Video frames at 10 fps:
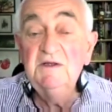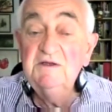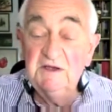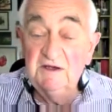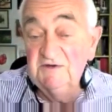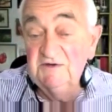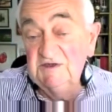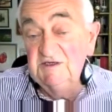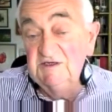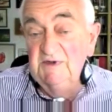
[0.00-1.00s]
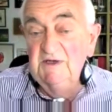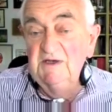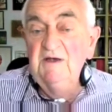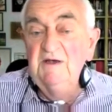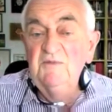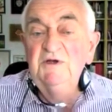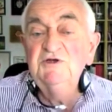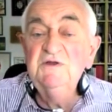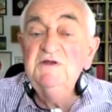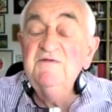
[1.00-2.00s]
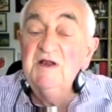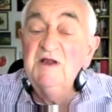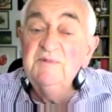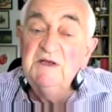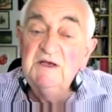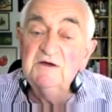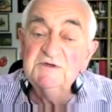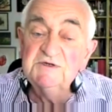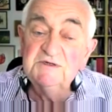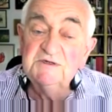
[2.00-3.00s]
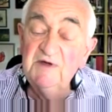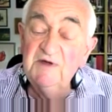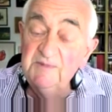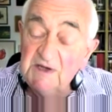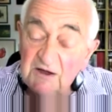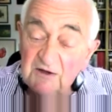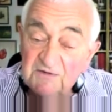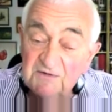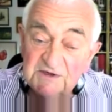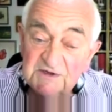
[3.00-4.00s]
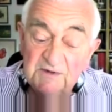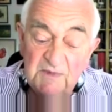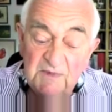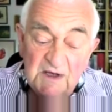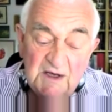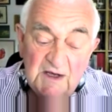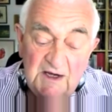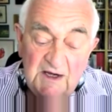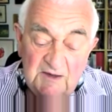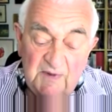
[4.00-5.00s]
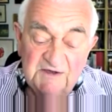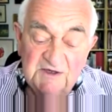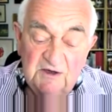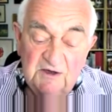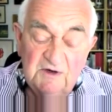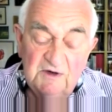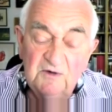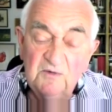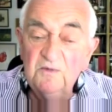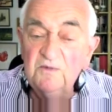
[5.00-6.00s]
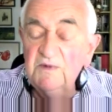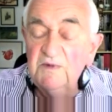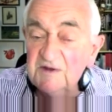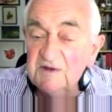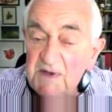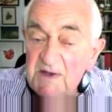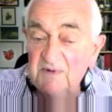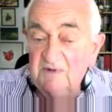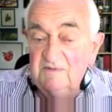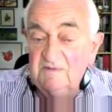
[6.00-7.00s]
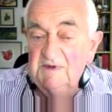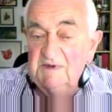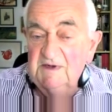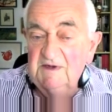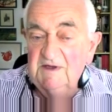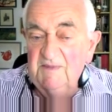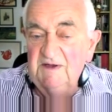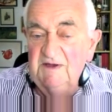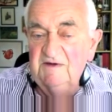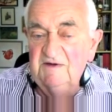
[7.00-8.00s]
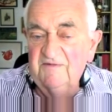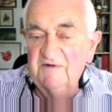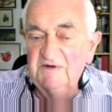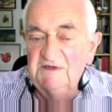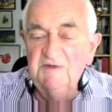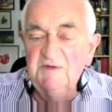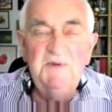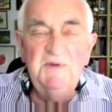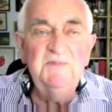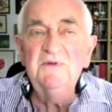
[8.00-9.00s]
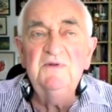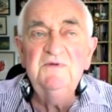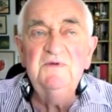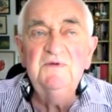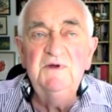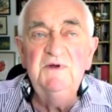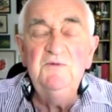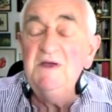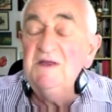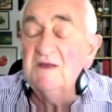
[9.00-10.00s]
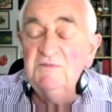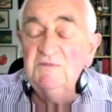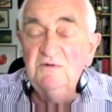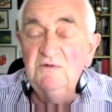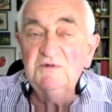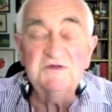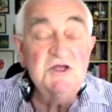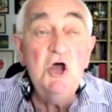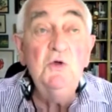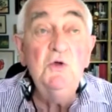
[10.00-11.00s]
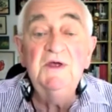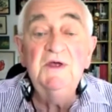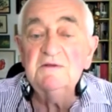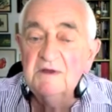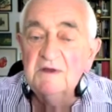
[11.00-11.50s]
the ecosystem in Cambridge and the developing ecosystem in Barcelona, it's the people that make the difference. It's the people. When you meet them, you just know that